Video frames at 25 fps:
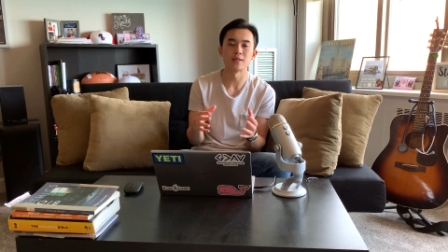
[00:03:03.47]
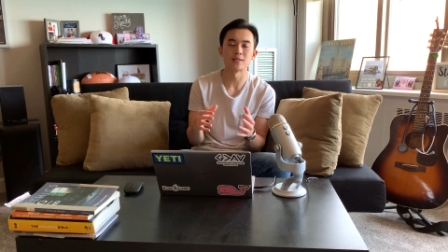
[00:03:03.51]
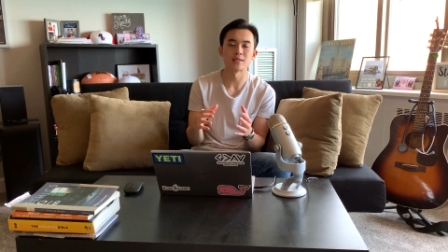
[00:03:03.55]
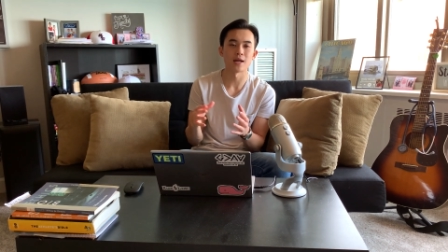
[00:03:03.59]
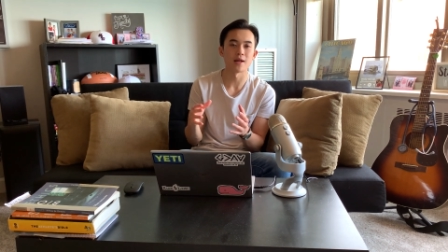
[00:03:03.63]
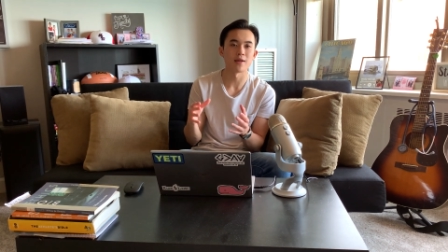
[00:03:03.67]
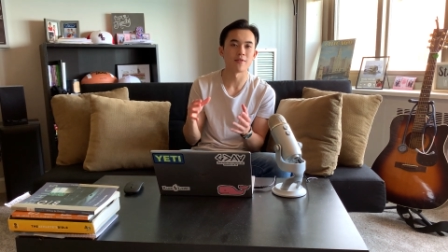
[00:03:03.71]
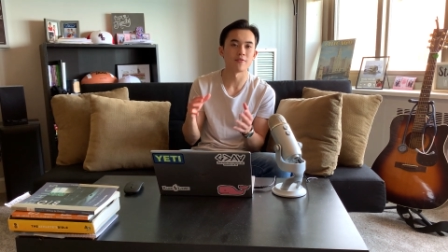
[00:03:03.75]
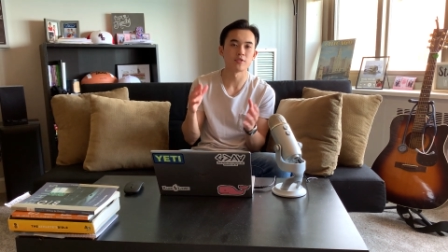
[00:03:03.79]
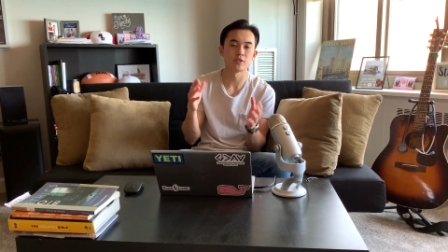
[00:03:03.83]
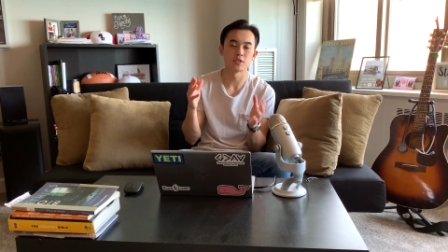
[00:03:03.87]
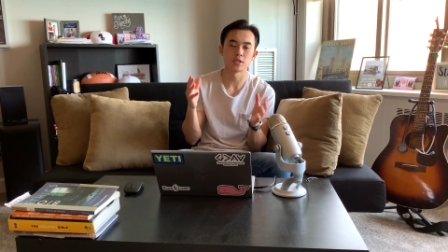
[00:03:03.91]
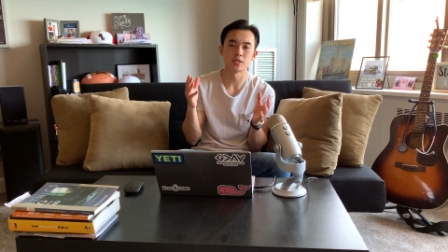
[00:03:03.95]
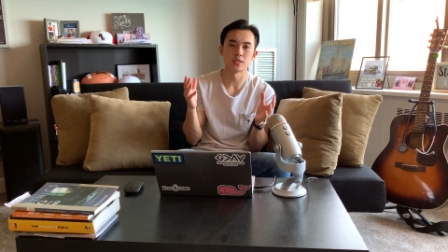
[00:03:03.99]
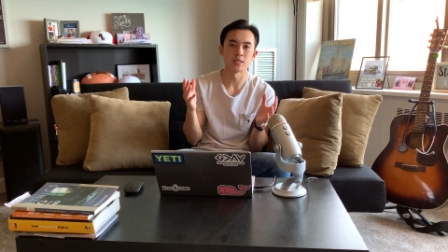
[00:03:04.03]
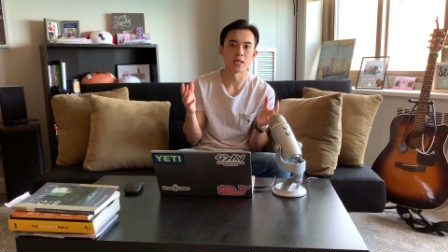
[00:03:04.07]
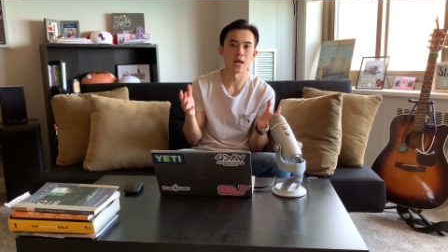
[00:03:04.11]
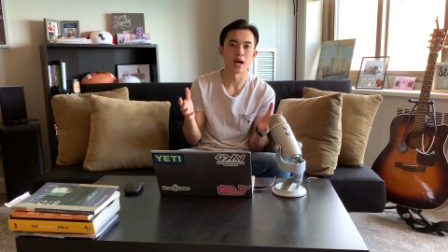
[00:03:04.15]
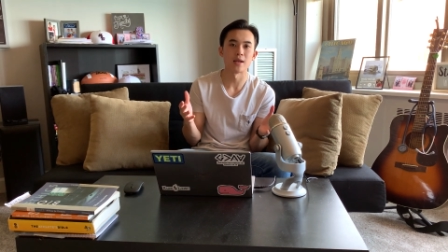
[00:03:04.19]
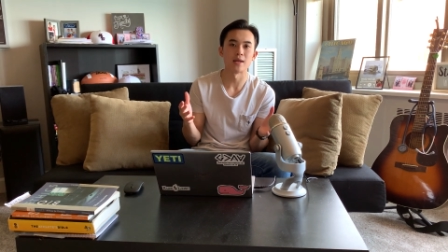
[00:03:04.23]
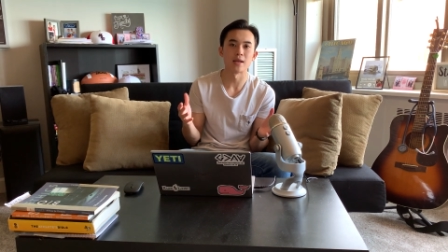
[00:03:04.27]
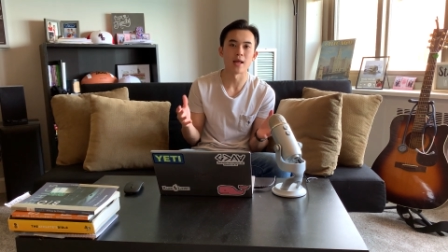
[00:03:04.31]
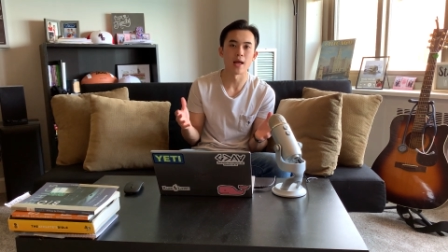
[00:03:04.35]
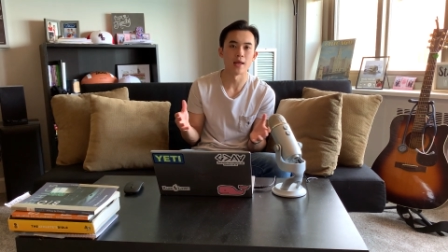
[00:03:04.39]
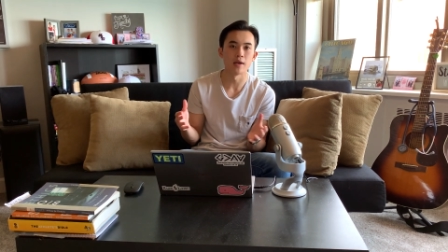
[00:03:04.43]
it's obviously
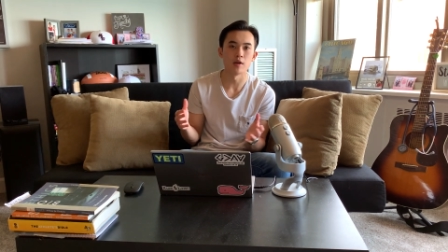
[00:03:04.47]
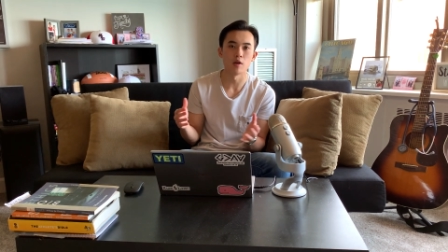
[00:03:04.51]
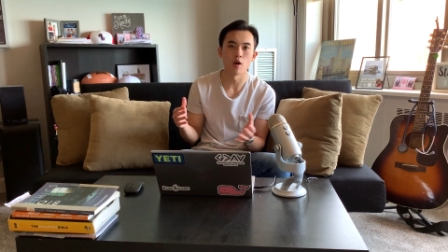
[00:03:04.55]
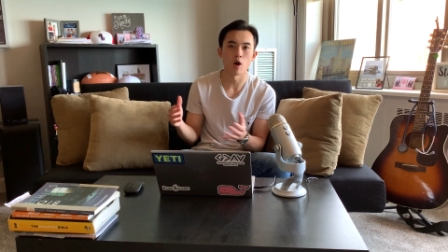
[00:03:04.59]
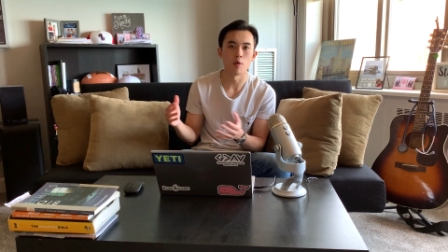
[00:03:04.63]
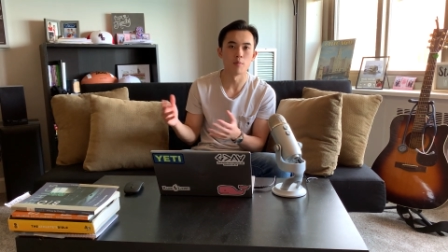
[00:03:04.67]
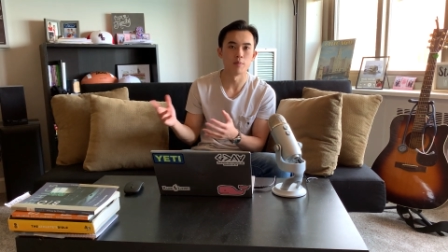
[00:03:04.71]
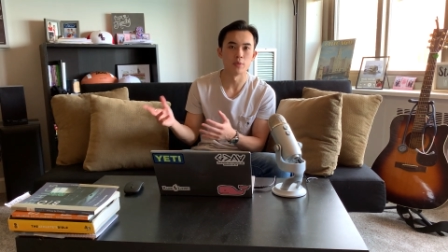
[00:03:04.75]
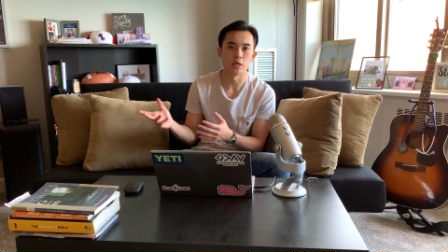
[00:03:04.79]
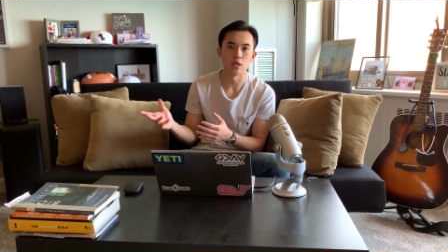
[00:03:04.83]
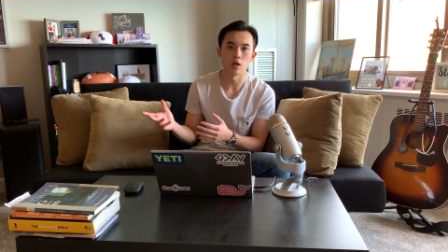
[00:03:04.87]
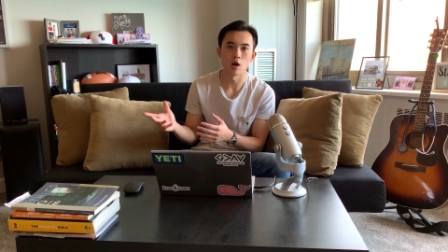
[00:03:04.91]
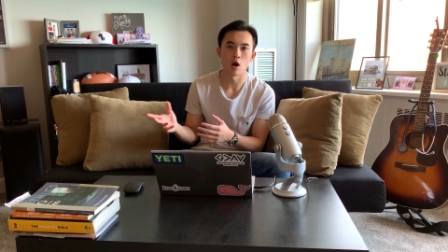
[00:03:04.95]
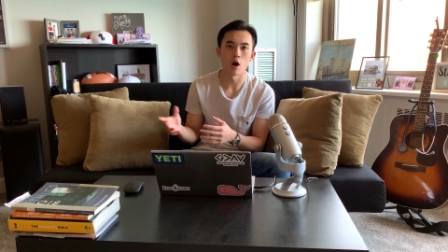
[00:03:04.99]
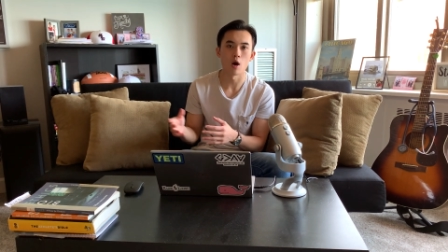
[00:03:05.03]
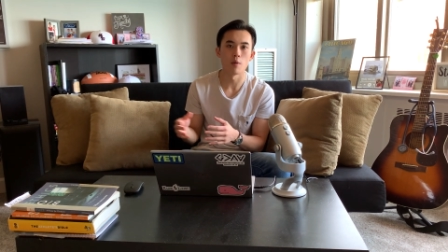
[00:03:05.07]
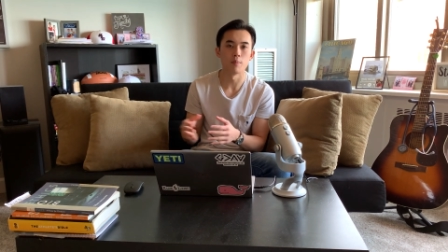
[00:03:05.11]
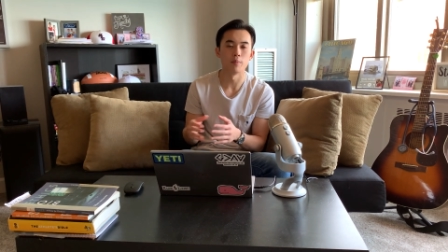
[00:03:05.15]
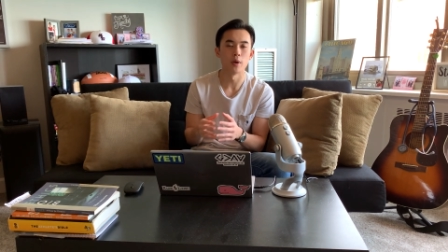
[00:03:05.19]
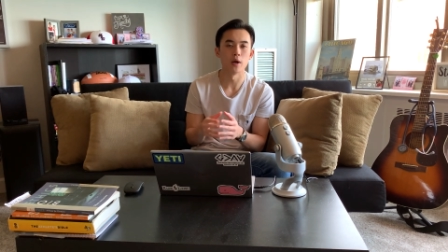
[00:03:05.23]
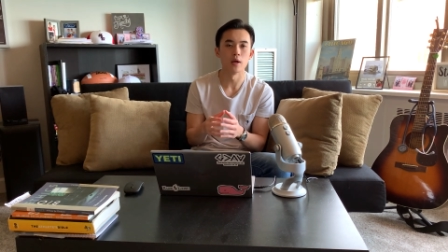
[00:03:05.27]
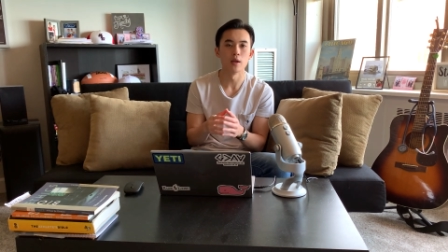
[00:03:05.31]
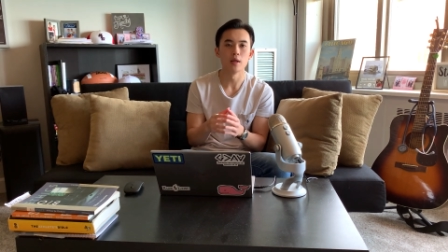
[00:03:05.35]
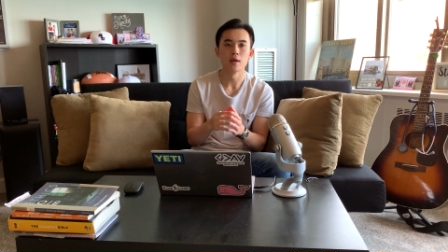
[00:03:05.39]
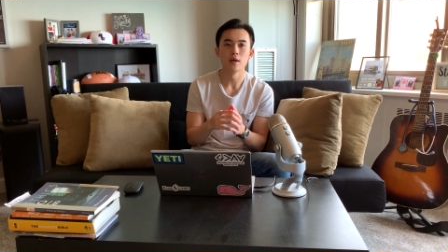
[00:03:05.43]
not an end all be all,
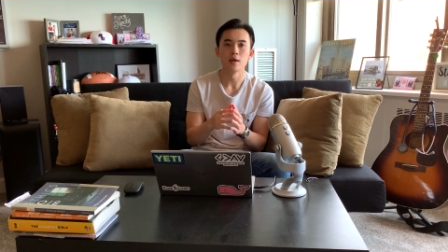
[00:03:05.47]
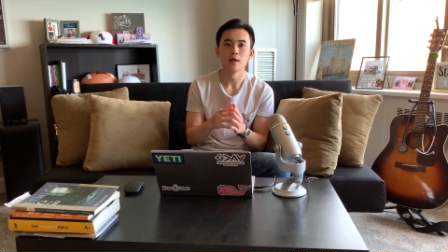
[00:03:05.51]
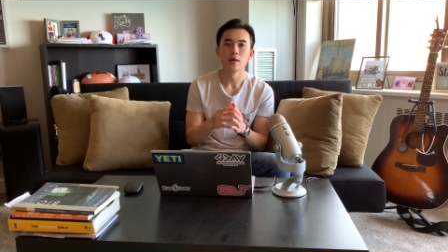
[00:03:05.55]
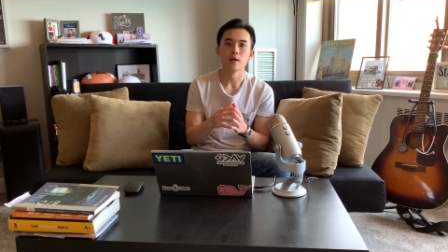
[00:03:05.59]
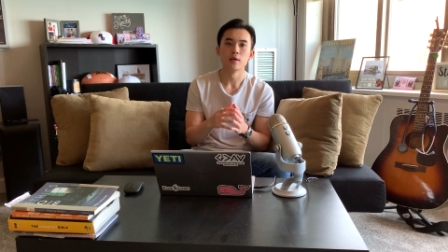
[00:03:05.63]
but